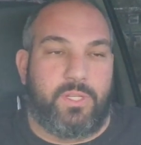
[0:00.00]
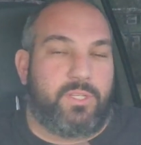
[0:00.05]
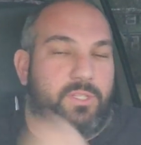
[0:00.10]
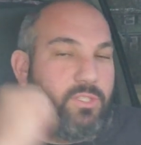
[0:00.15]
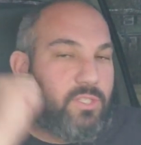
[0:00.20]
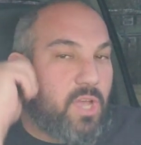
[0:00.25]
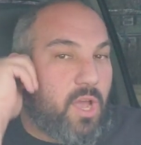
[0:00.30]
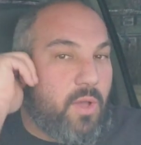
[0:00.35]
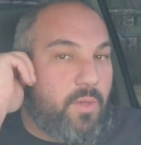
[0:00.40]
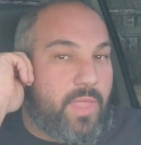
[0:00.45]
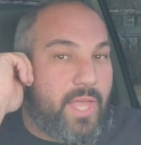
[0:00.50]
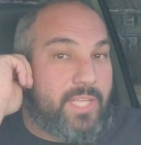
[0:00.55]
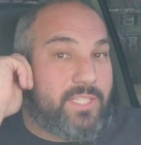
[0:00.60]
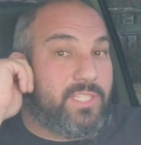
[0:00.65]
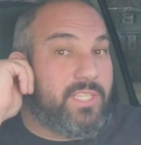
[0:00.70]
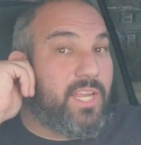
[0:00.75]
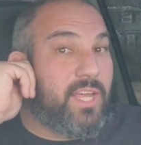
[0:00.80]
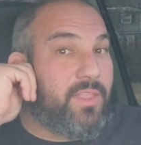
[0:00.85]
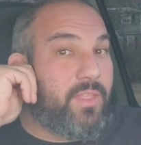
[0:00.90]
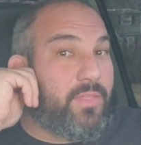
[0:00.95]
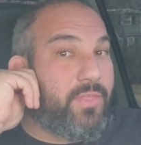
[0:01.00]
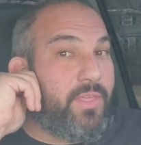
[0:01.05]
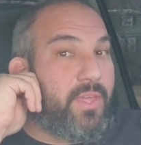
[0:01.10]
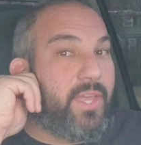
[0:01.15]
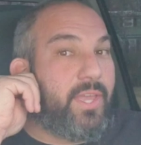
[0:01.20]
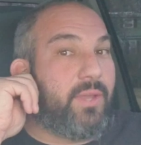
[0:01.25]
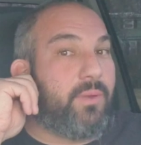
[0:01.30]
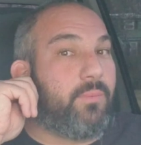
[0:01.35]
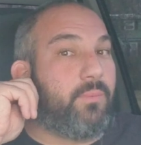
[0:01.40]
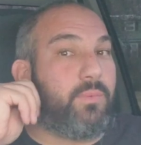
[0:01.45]
So that's another
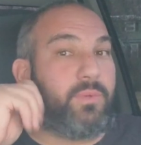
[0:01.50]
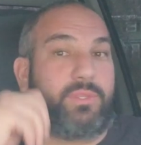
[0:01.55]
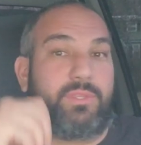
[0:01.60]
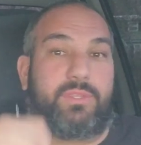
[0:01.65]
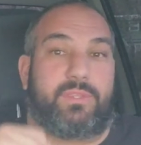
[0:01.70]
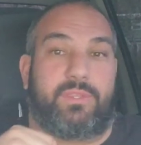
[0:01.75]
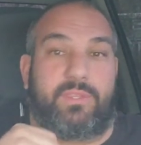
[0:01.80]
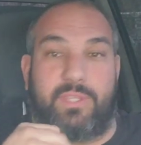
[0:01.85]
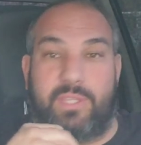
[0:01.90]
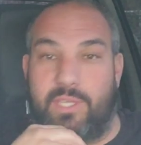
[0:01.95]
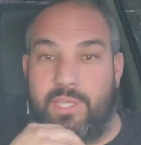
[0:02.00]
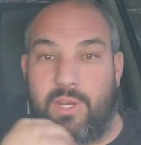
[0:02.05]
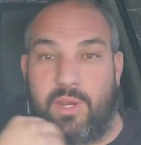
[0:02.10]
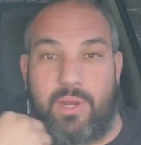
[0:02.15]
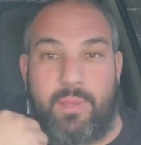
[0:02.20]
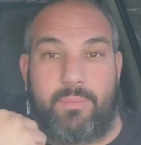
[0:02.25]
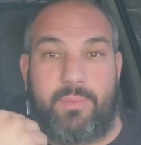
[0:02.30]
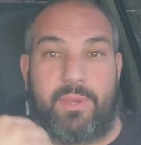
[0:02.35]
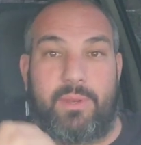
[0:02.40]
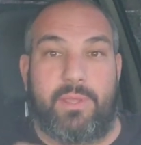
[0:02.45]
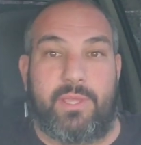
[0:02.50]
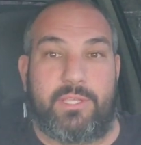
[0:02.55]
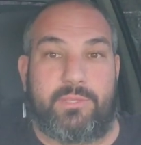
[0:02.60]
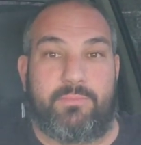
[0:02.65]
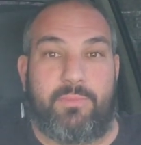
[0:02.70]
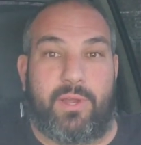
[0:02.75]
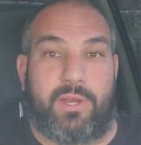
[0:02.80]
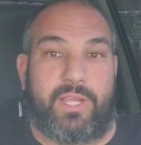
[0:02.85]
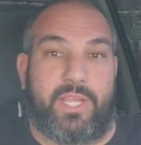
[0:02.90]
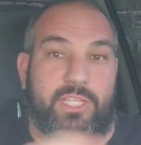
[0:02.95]
thing with, you know what I mean, is
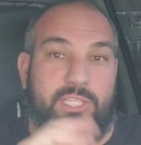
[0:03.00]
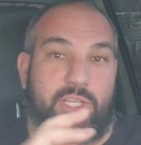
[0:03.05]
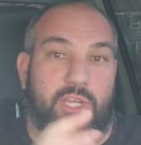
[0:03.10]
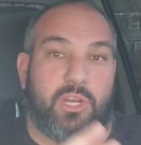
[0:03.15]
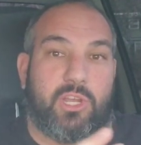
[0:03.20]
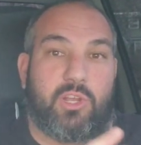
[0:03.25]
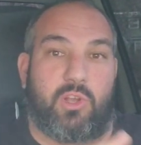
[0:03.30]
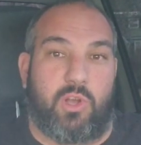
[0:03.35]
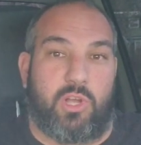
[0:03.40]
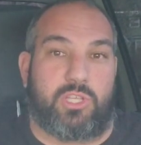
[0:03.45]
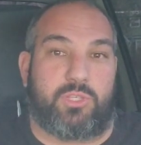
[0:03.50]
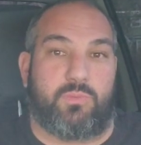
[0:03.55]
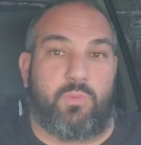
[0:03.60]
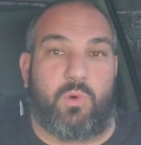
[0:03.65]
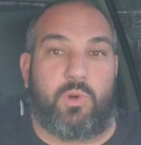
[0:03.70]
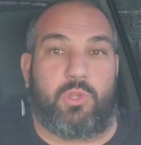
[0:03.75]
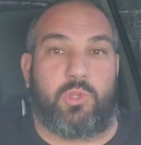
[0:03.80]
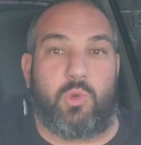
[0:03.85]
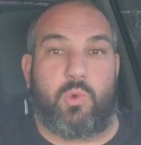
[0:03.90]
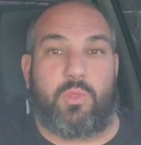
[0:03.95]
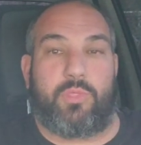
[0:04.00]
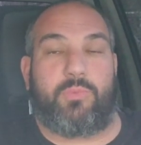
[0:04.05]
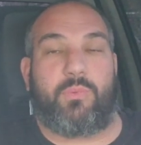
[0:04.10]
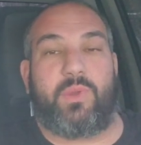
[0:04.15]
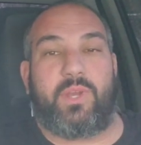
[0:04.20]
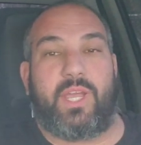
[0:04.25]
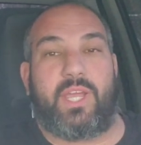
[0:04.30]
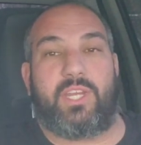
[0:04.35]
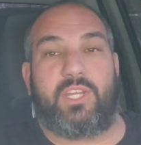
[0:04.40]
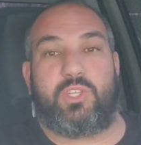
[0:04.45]
money. It's going to cost more to do a
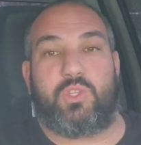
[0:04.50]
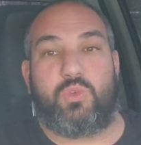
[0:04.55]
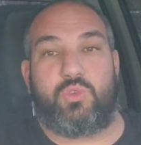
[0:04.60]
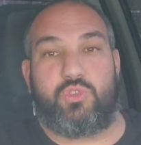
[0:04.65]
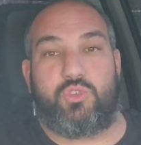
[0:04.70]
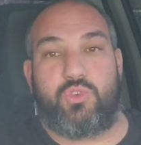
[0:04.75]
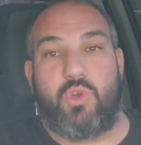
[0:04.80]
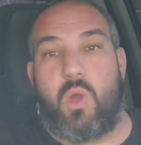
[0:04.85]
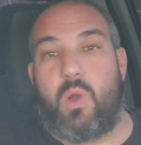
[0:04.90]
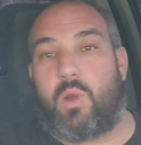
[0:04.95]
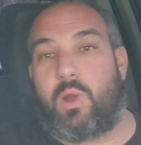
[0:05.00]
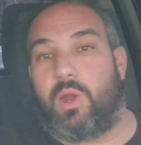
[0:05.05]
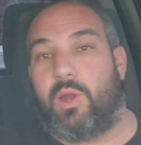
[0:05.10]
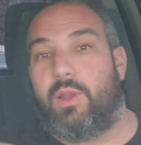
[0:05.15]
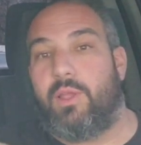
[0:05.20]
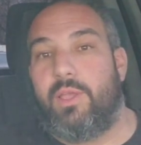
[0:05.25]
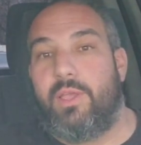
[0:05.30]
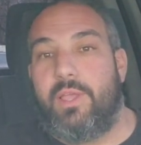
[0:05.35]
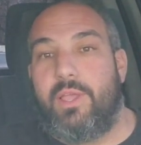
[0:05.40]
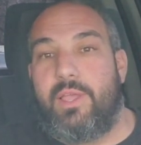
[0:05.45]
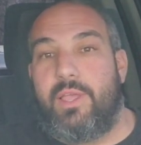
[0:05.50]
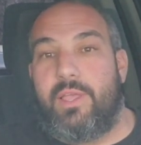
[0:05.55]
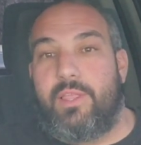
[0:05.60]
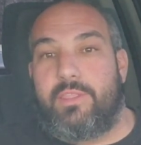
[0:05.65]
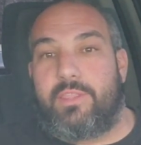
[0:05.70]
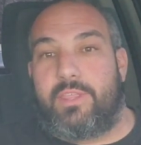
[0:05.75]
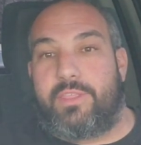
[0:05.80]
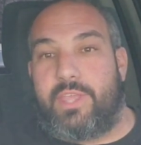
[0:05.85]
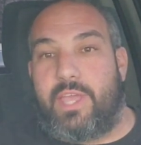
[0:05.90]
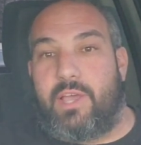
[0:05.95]
392 stroker
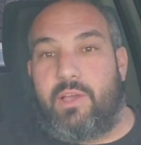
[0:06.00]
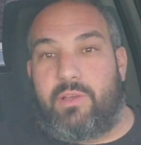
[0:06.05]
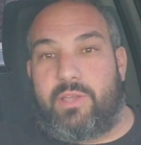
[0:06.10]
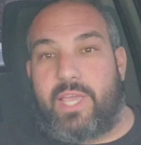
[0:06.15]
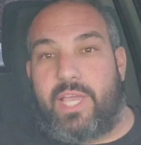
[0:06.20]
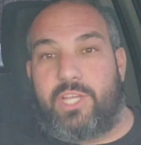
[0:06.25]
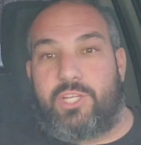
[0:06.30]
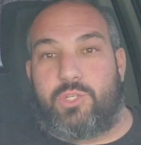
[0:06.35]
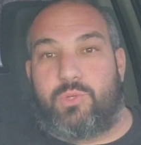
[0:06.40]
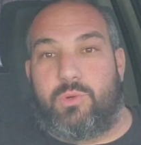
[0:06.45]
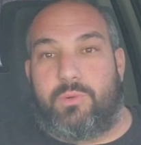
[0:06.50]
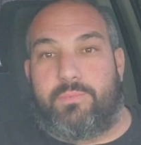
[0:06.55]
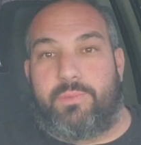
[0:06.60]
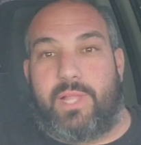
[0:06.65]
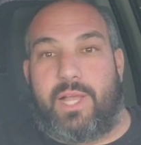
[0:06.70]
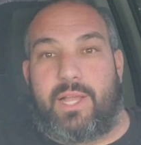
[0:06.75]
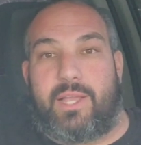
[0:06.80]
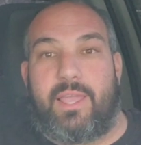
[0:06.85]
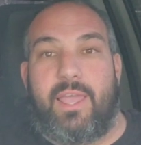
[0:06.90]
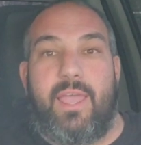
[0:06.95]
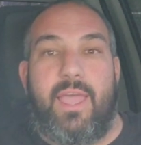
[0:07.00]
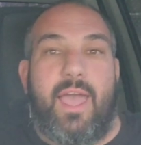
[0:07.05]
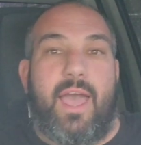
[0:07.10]
than the Hellcat short block.